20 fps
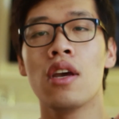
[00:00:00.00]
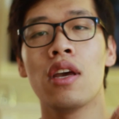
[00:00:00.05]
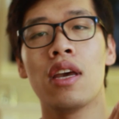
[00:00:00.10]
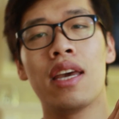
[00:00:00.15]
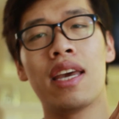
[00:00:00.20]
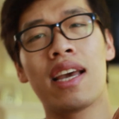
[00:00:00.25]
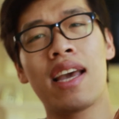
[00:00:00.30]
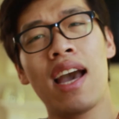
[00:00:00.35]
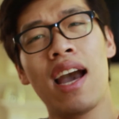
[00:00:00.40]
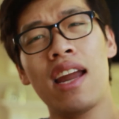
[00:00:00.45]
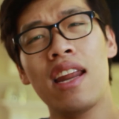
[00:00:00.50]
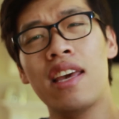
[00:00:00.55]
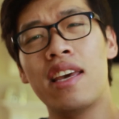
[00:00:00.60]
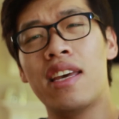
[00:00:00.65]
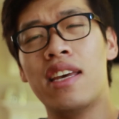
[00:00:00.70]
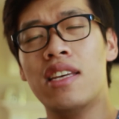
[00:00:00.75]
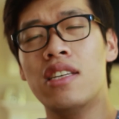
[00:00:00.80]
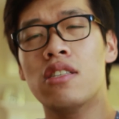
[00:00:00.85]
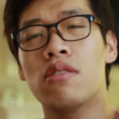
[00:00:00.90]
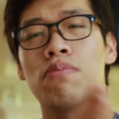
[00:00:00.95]
it kind
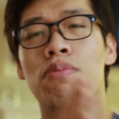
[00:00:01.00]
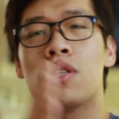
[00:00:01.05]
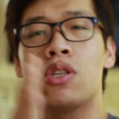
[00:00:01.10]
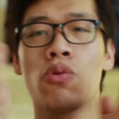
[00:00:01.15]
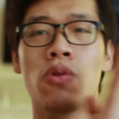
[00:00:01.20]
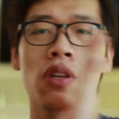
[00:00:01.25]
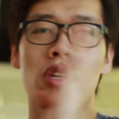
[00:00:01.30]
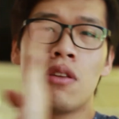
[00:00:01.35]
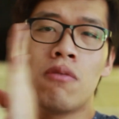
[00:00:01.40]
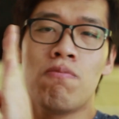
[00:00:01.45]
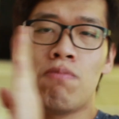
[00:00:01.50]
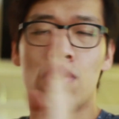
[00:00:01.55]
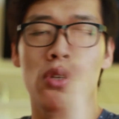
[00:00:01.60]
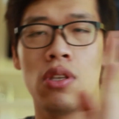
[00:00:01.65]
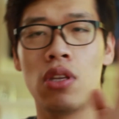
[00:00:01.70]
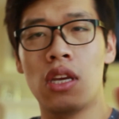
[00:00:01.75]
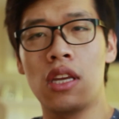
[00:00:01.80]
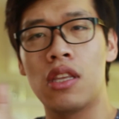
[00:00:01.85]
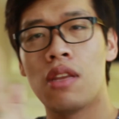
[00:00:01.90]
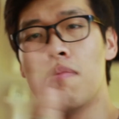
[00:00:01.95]
of is between
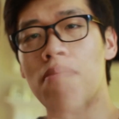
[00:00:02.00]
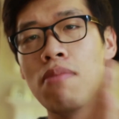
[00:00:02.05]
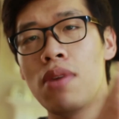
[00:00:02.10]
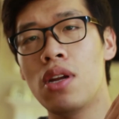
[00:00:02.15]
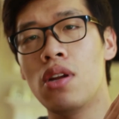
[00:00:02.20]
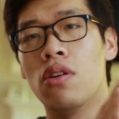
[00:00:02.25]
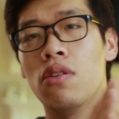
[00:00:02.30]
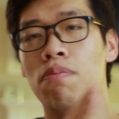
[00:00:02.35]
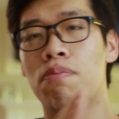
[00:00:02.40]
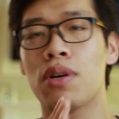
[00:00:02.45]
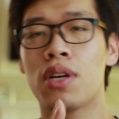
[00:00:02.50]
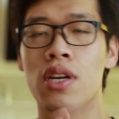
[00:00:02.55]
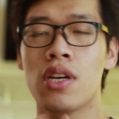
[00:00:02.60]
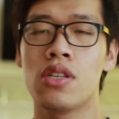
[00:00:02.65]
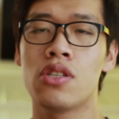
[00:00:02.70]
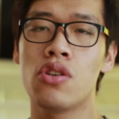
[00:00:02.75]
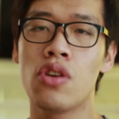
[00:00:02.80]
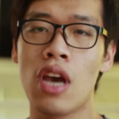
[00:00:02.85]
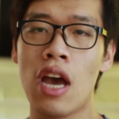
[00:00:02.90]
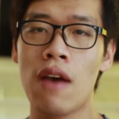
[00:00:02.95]
in the middle,
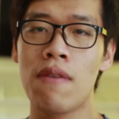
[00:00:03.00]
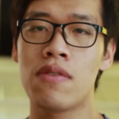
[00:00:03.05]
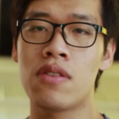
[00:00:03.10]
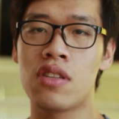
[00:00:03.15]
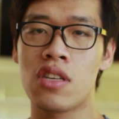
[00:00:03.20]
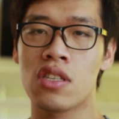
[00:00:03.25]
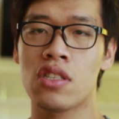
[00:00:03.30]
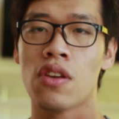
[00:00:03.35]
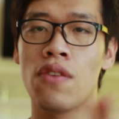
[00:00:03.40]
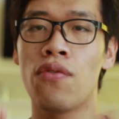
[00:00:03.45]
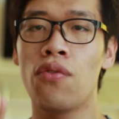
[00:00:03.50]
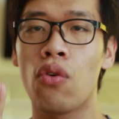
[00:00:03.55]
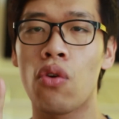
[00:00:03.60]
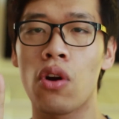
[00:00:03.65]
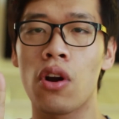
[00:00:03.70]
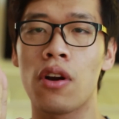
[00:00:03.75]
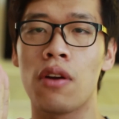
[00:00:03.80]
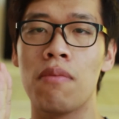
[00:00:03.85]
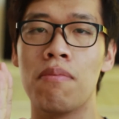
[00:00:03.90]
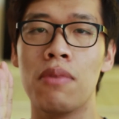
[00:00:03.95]
because you have a
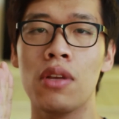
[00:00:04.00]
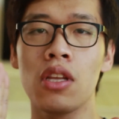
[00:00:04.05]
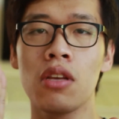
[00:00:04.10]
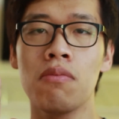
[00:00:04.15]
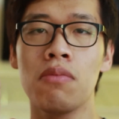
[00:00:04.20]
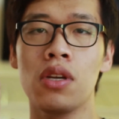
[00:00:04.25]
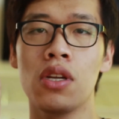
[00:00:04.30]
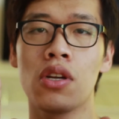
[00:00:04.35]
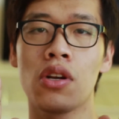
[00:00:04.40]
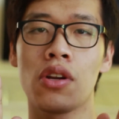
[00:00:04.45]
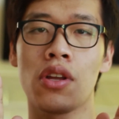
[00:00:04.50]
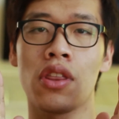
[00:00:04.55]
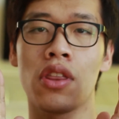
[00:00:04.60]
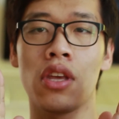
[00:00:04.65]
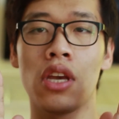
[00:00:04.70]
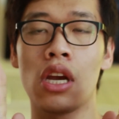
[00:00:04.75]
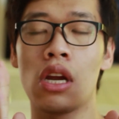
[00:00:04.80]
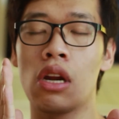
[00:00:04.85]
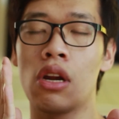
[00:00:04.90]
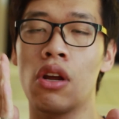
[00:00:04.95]
64mm
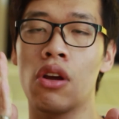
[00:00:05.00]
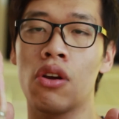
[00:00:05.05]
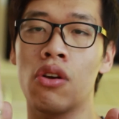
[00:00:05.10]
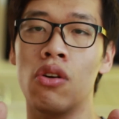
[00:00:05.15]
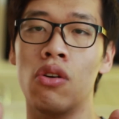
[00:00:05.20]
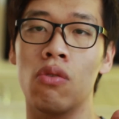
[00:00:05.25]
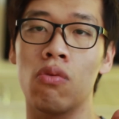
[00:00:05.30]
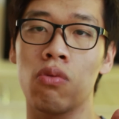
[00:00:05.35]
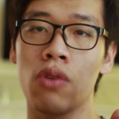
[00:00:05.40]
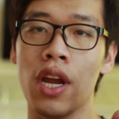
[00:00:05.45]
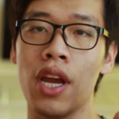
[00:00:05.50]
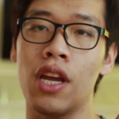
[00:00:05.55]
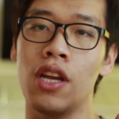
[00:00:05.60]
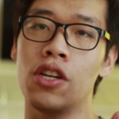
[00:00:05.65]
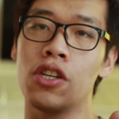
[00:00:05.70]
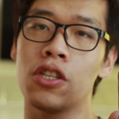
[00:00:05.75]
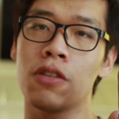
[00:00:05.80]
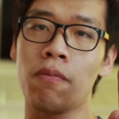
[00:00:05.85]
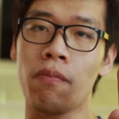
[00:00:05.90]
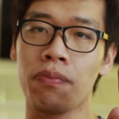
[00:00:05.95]
theatrical
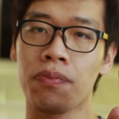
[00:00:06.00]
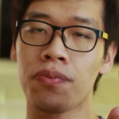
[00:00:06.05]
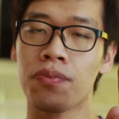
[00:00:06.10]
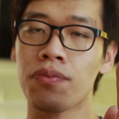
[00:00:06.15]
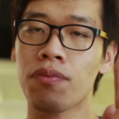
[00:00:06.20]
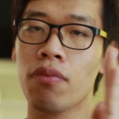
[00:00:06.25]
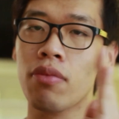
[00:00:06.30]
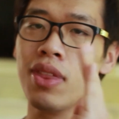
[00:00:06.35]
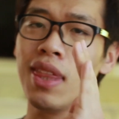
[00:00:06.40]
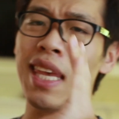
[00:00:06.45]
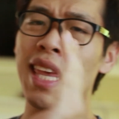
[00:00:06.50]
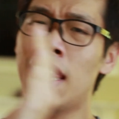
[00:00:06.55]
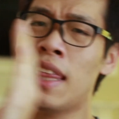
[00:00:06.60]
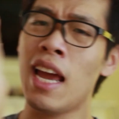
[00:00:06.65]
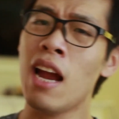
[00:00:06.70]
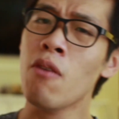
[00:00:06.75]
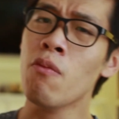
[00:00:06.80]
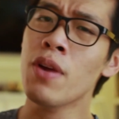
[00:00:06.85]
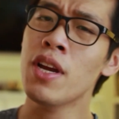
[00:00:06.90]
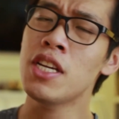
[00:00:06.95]
range.
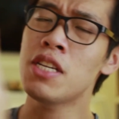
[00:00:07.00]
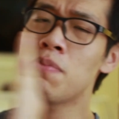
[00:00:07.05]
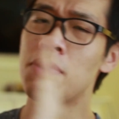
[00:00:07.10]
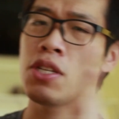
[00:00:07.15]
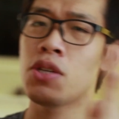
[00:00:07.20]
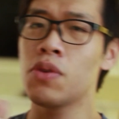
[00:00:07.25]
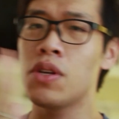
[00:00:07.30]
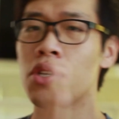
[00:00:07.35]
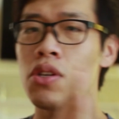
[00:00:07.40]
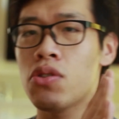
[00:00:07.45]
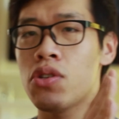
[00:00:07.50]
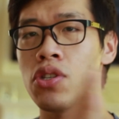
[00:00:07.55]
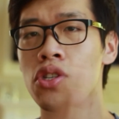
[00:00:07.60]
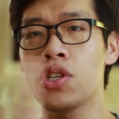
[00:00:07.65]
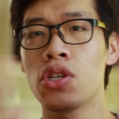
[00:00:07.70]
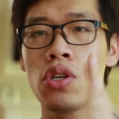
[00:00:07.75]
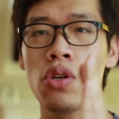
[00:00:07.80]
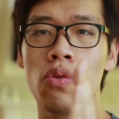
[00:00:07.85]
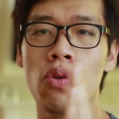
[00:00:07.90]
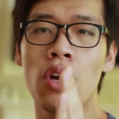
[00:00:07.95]
That range between those
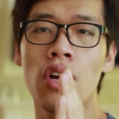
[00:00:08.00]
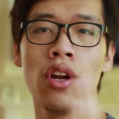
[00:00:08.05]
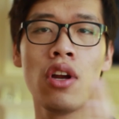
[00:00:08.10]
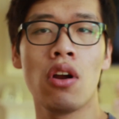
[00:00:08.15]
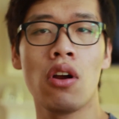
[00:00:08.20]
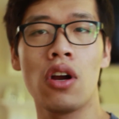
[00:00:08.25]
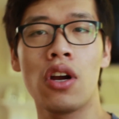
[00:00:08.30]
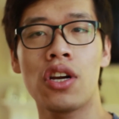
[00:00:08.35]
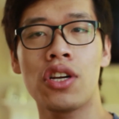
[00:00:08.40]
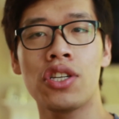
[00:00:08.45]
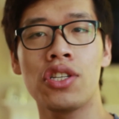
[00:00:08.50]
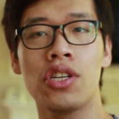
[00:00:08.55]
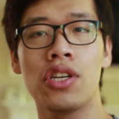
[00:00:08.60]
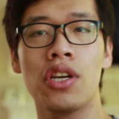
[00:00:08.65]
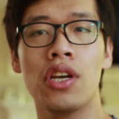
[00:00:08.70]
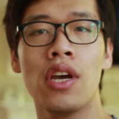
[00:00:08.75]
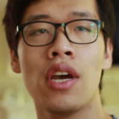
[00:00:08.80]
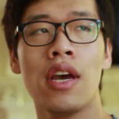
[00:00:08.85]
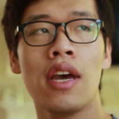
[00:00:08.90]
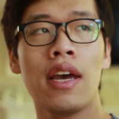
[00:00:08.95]
two are
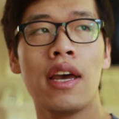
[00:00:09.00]
actually